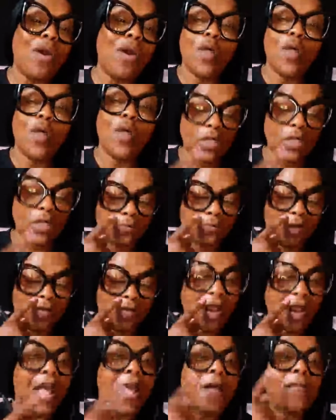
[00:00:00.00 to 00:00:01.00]
Hear me by way
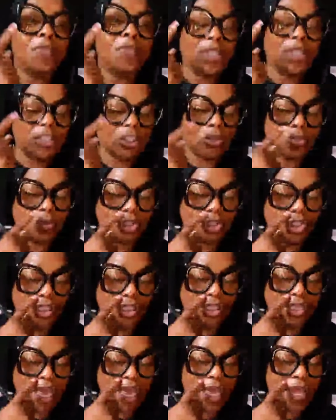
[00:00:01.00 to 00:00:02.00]
of the Holy Spirit.
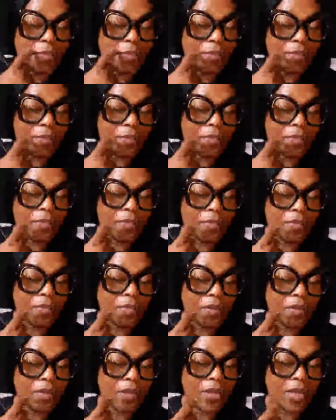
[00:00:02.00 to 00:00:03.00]
This is what she said.
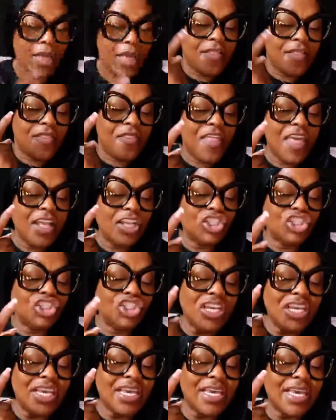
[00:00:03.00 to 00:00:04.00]

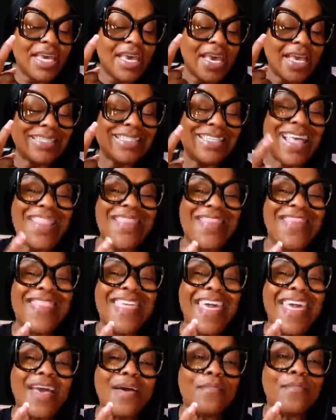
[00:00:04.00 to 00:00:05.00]
Then she
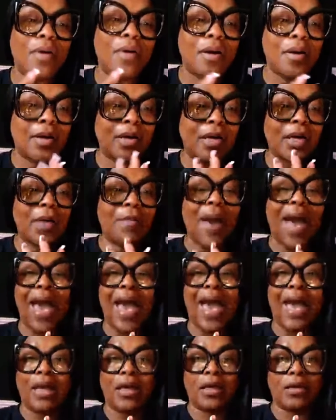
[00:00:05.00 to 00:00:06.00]
kissed them
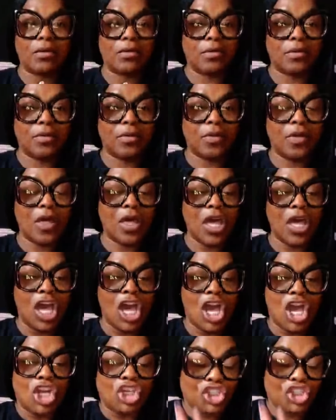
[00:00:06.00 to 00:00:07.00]
goodbye.
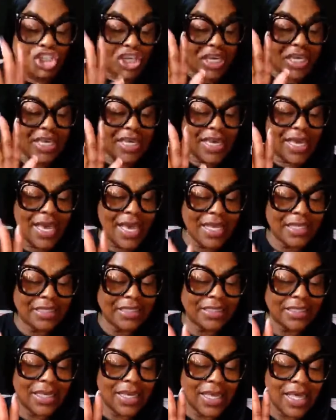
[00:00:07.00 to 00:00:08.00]
She
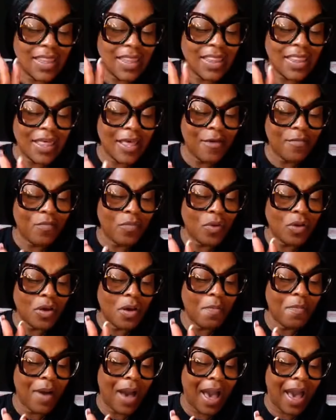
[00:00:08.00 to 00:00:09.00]
kissed
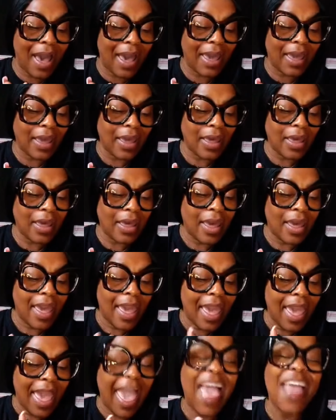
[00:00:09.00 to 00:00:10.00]
them goodbye,
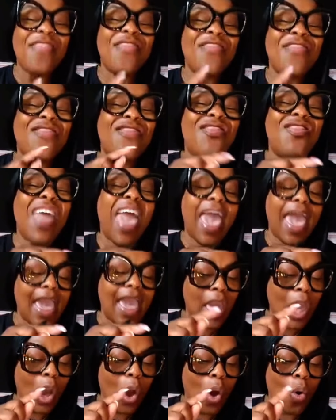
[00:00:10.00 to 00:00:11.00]
and
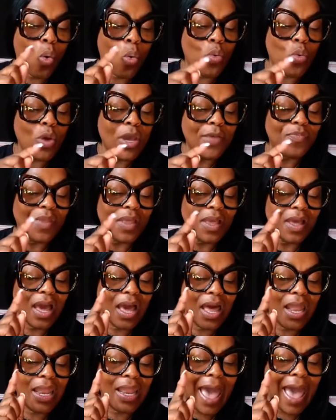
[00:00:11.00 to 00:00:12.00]
they
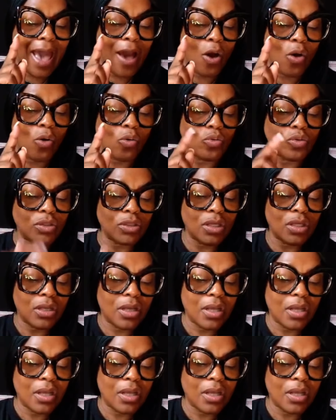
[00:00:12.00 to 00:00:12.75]
wept aloud.